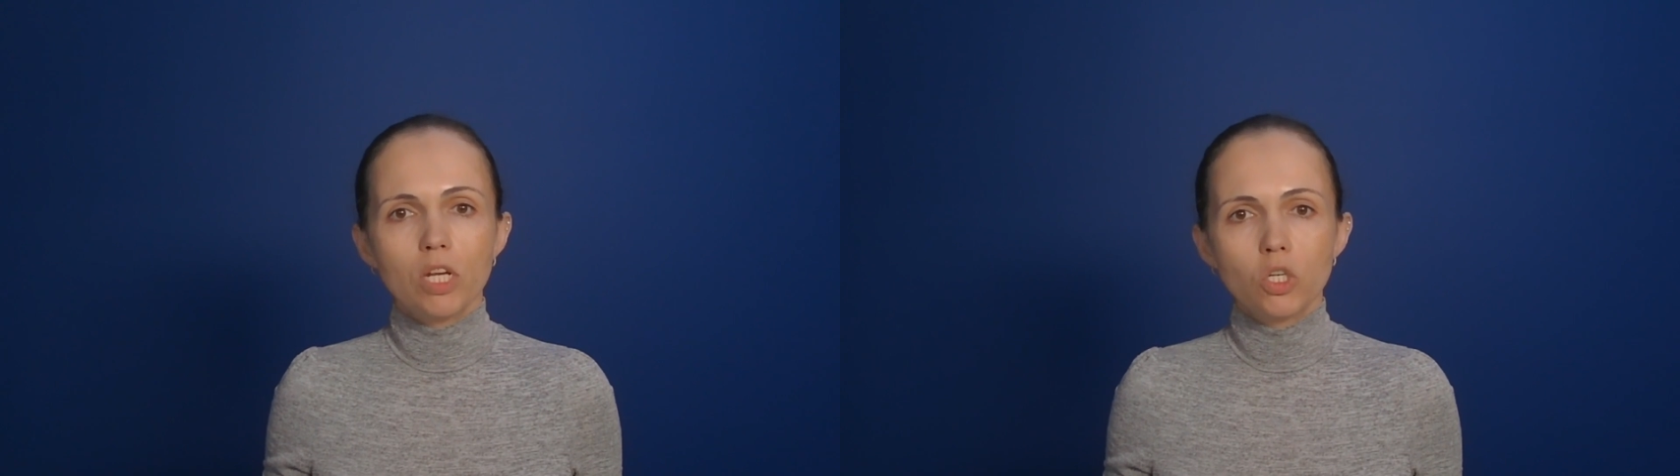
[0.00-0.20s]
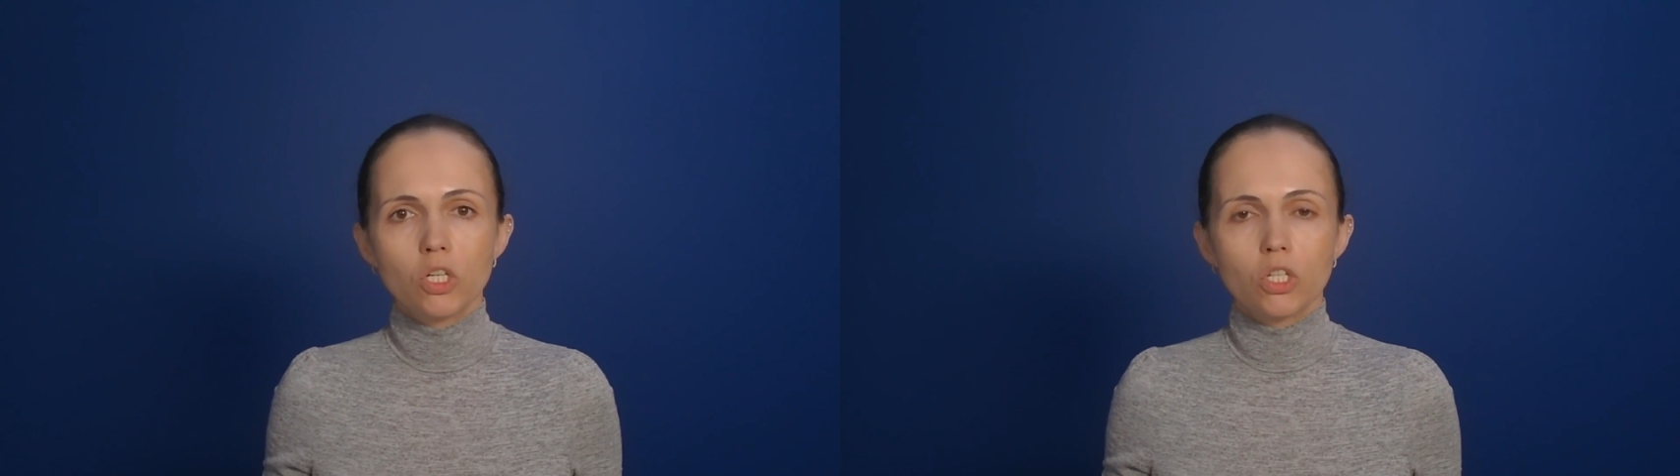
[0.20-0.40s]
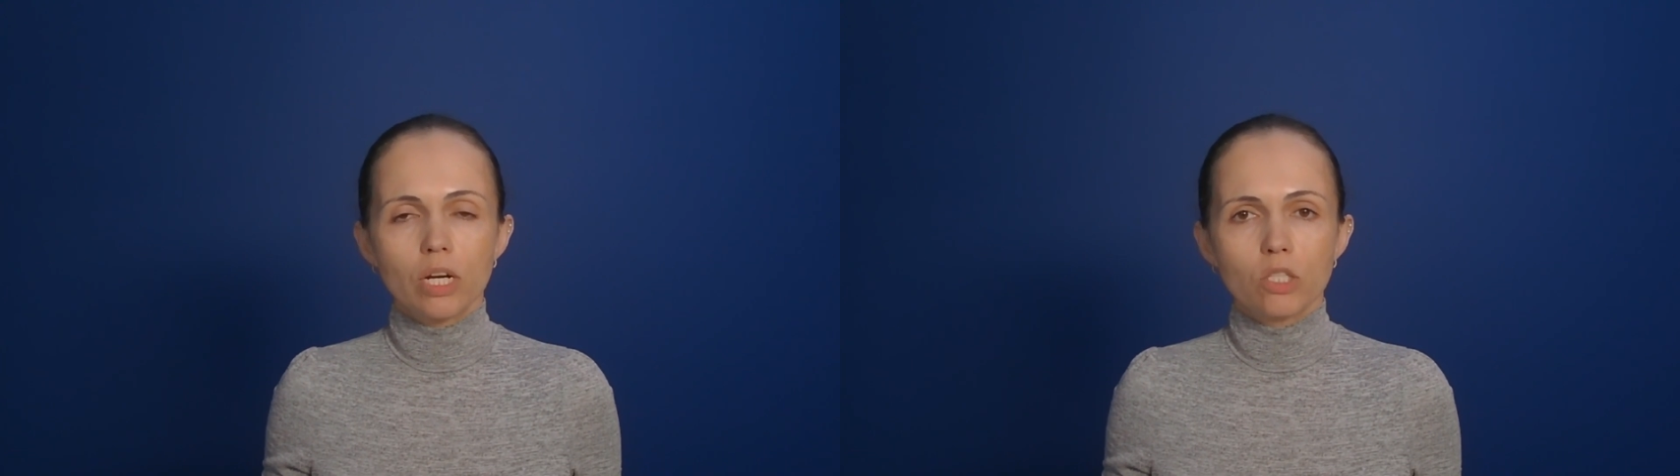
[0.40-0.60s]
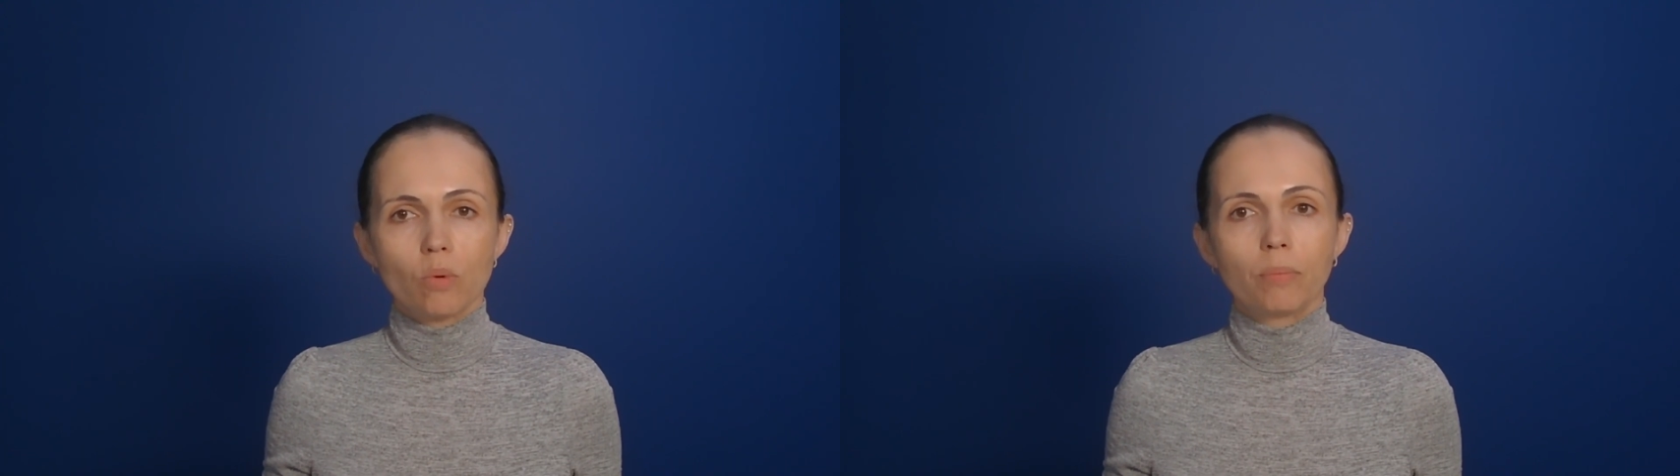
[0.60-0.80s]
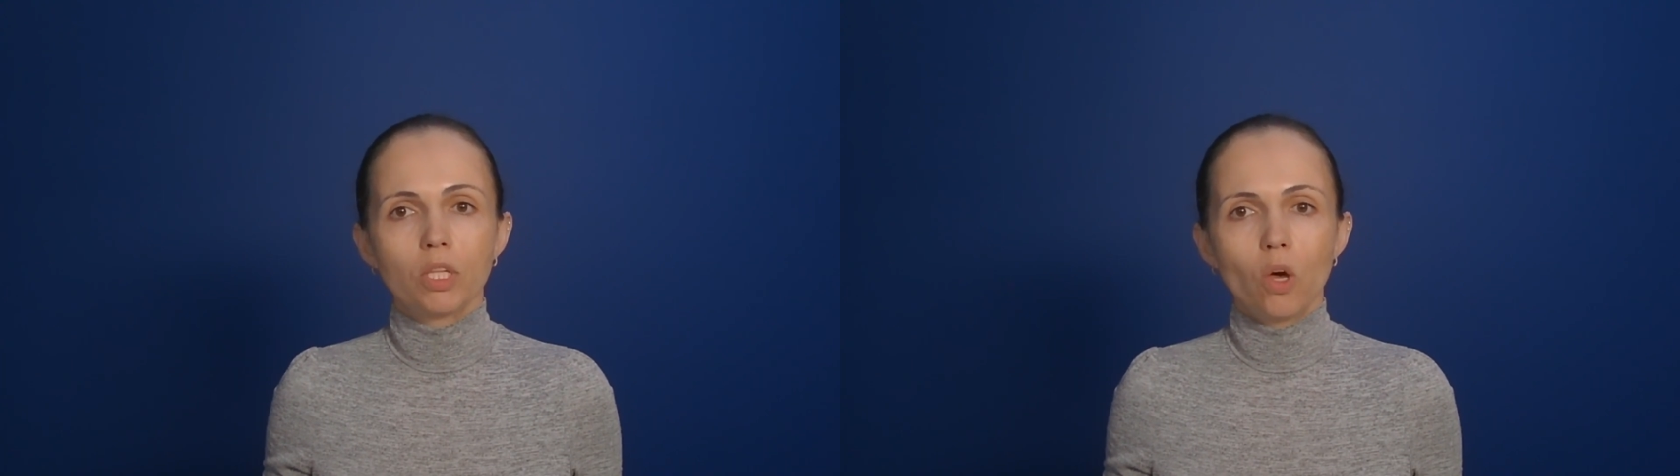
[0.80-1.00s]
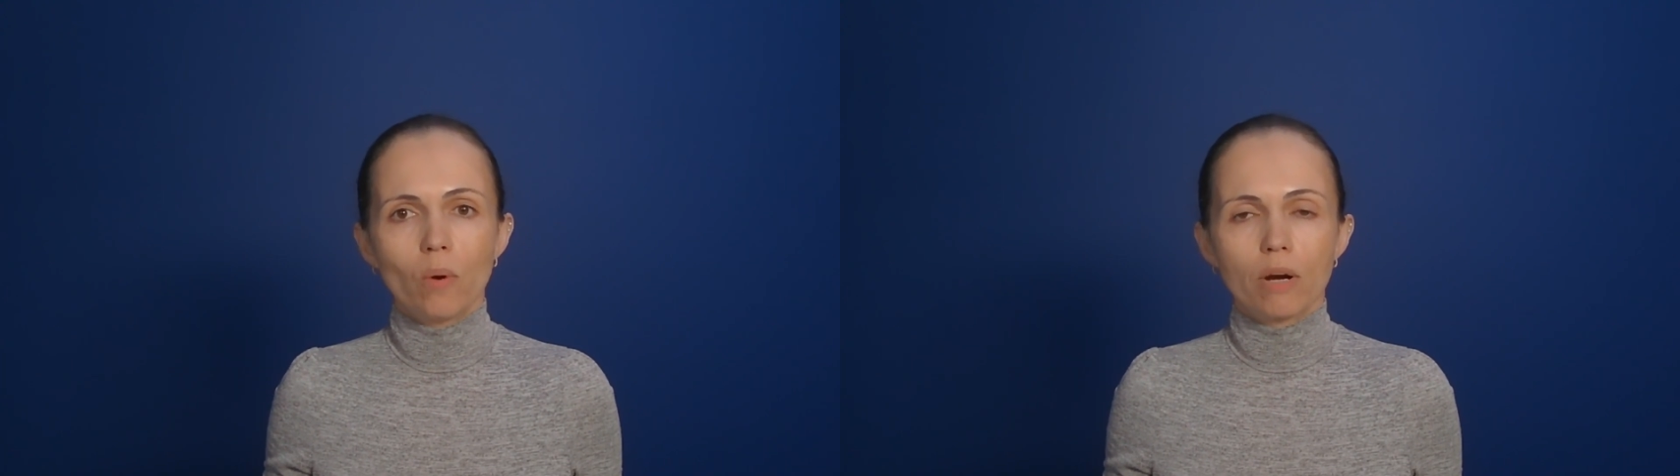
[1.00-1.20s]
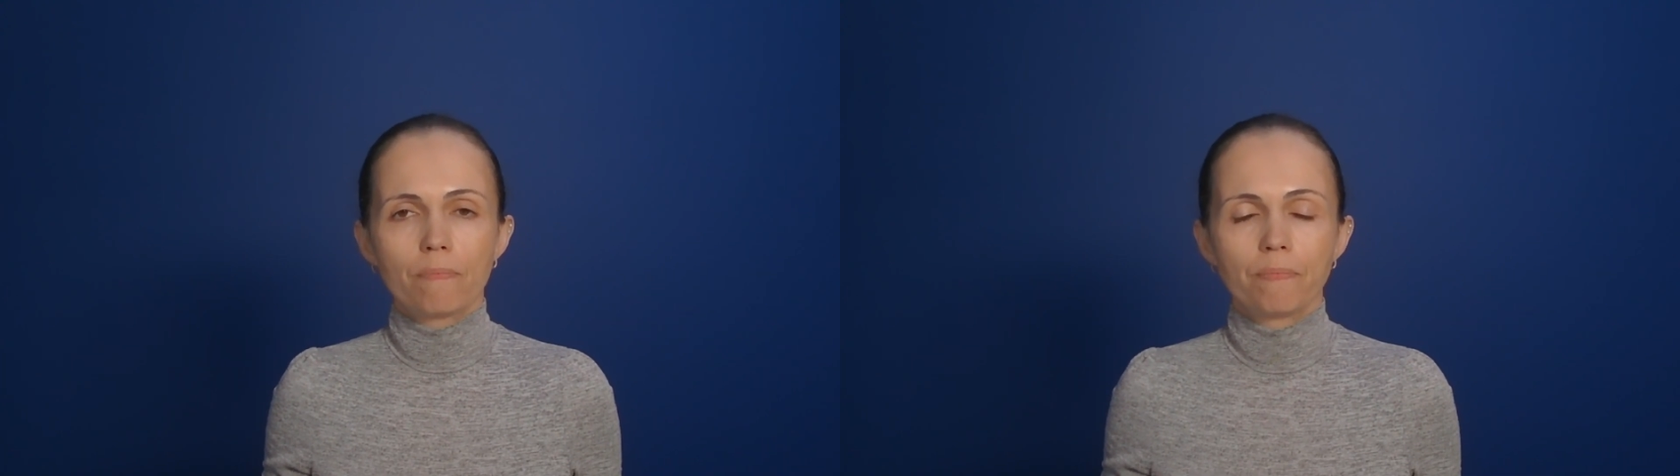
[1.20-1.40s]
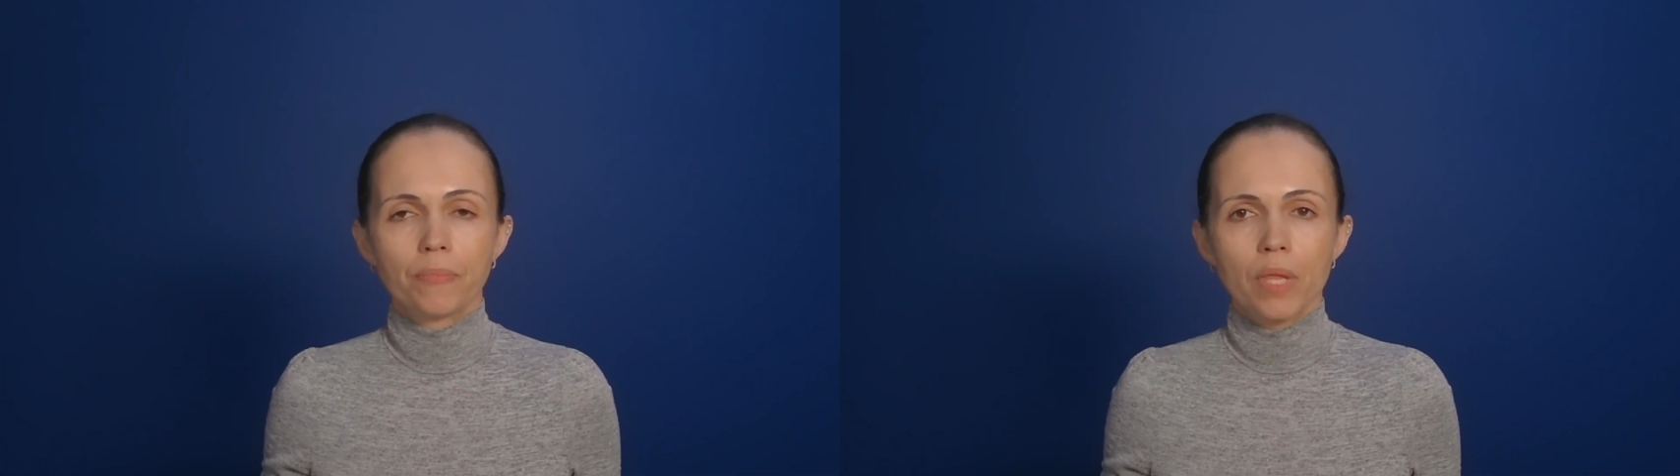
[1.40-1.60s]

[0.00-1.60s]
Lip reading: interest rates will be lower.